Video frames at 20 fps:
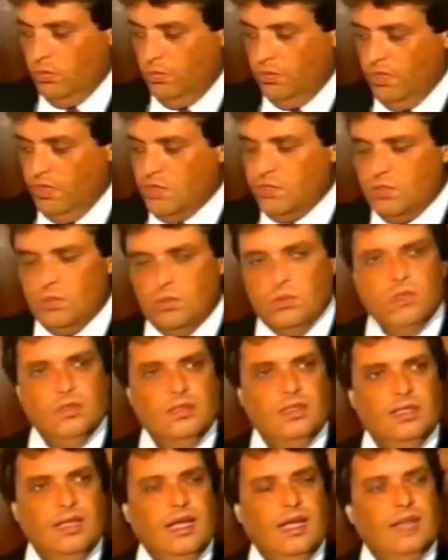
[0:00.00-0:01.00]
be sure
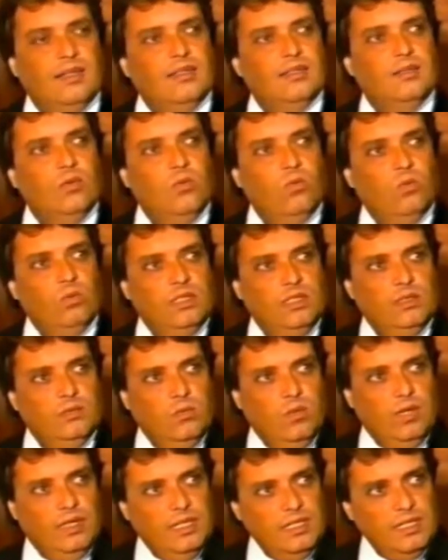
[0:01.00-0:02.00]
that
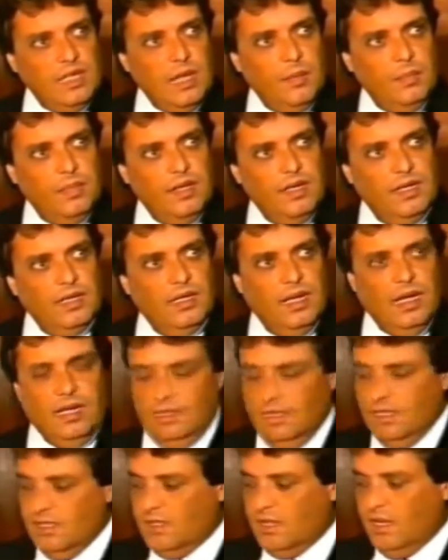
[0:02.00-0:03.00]
what is happening
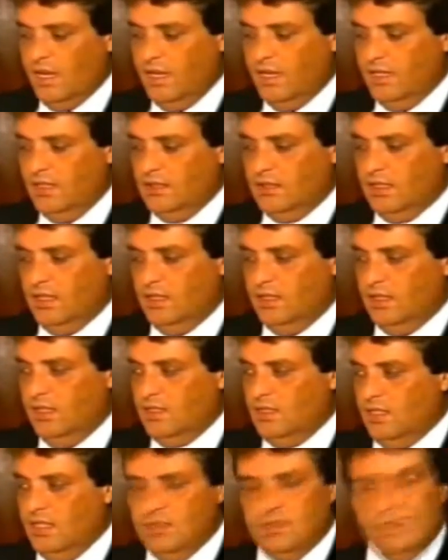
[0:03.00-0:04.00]
and these sightings and
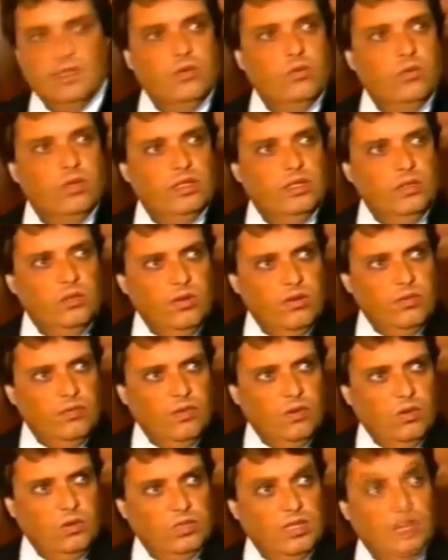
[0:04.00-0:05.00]
this incident with
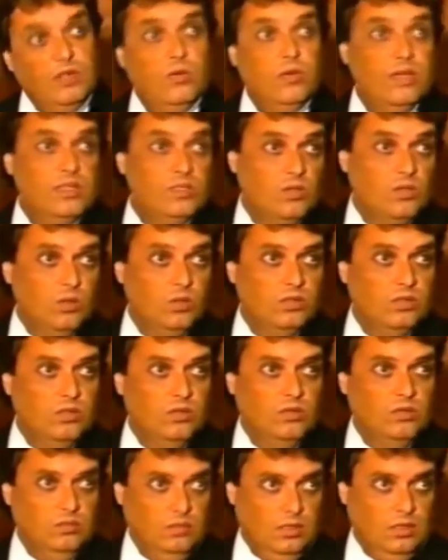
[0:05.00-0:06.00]
UFOs and USOs,
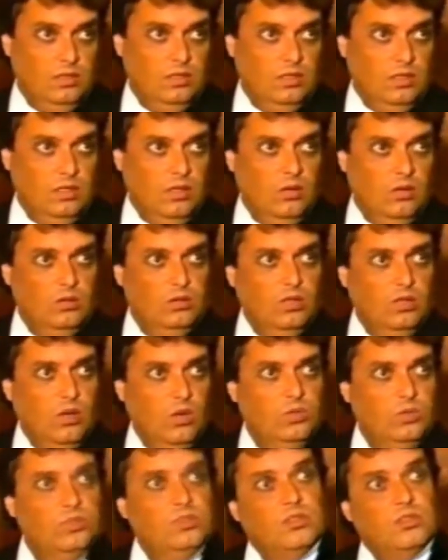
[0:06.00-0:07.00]

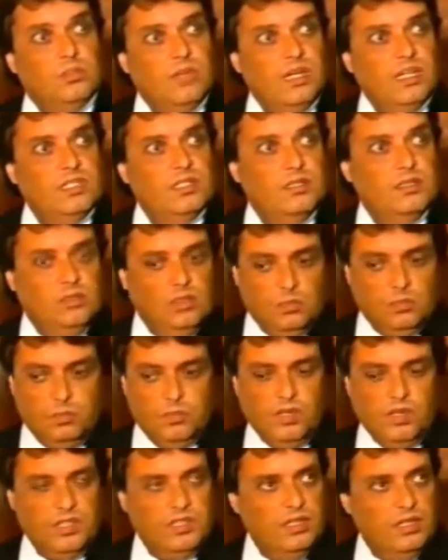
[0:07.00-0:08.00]
unknown
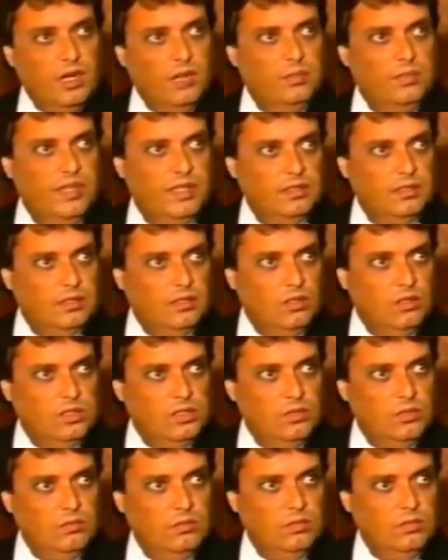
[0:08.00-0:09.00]
submerged objects
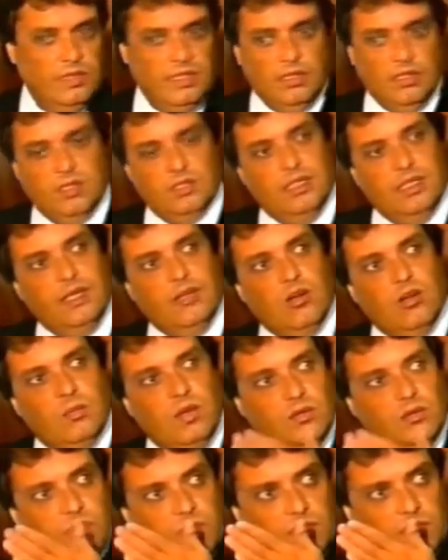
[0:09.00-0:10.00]
also, because they come
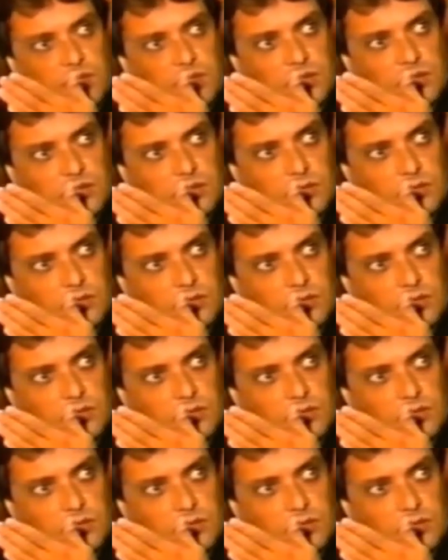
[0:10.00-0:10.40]
out from the